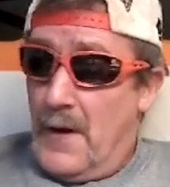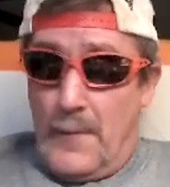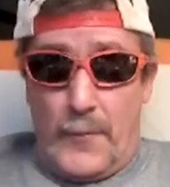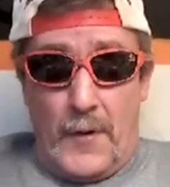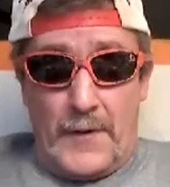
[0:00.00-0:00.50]

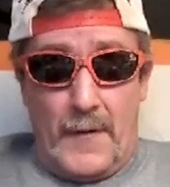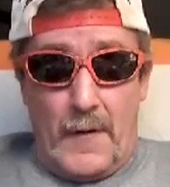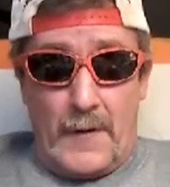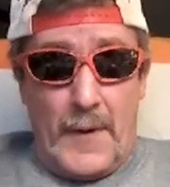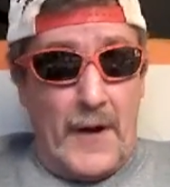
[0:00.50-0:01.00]
I'll probably
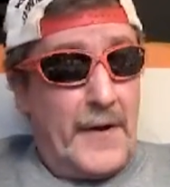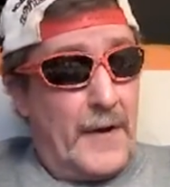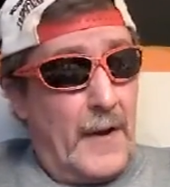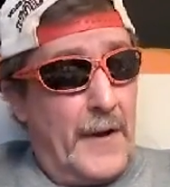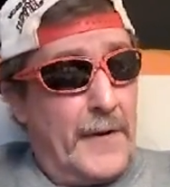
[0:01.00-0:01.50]
talk about
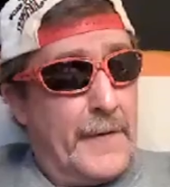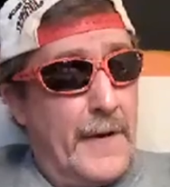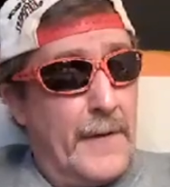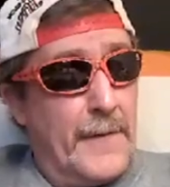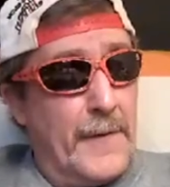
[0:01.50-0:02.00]
it later.
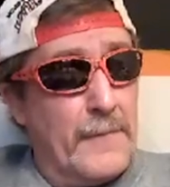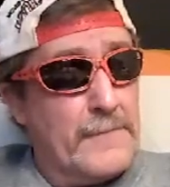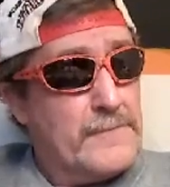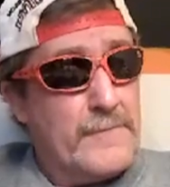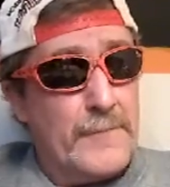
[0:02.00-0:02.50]
I don't know.
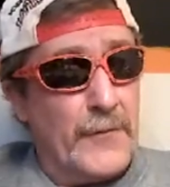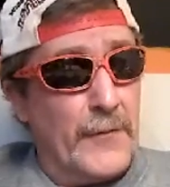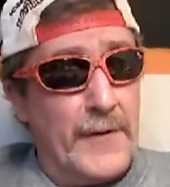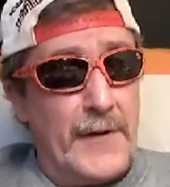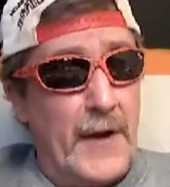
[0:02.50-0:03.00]

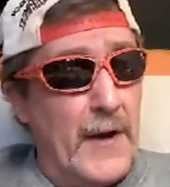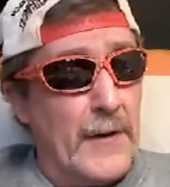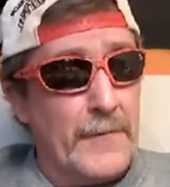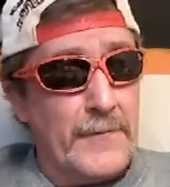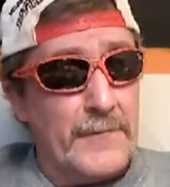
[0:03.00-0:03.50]
Missouri
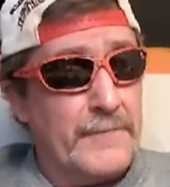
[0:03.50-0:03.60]
Tigers.